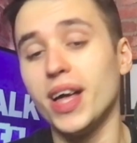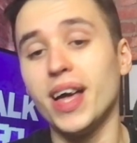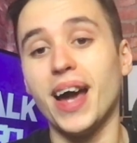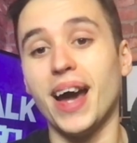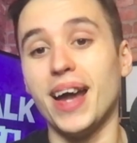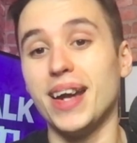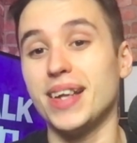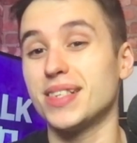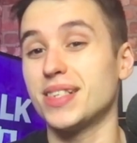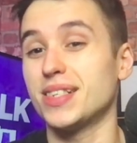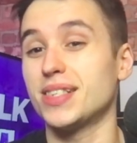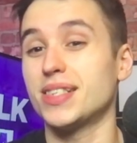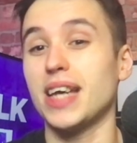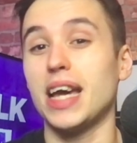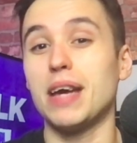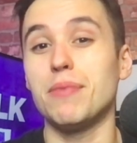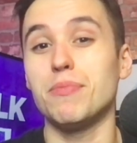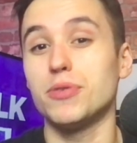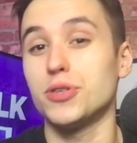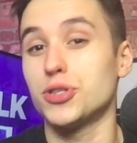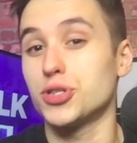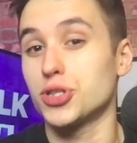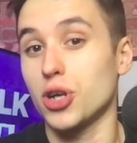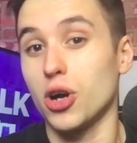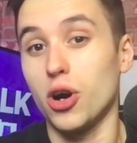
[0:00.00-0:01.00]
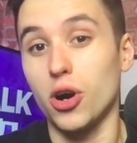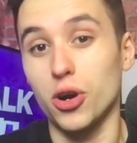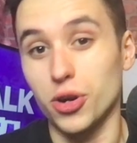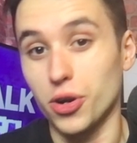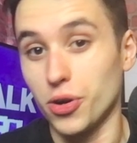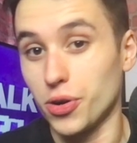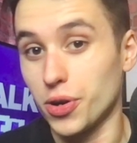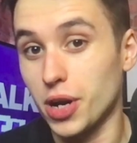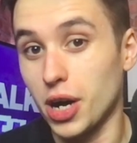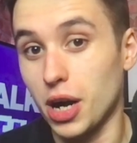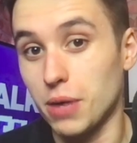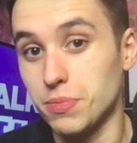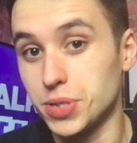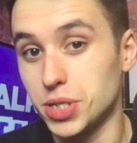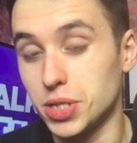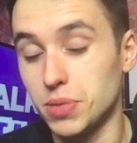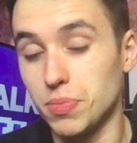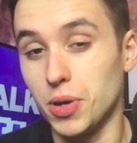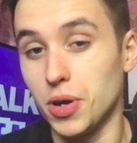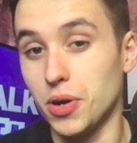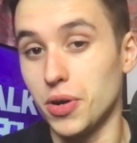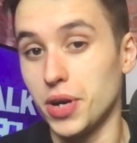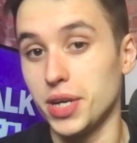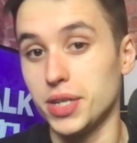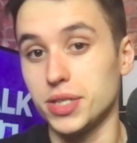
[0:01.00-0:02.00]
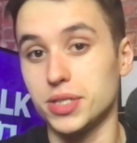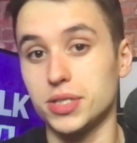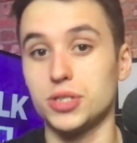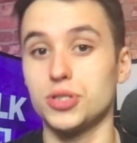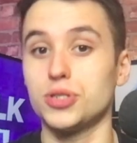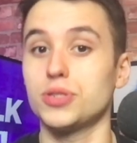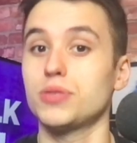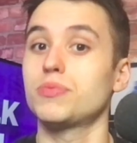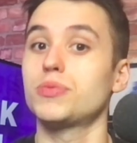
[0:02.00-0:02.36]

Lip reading: And it's the same with the Chicago Cubs, to be honest.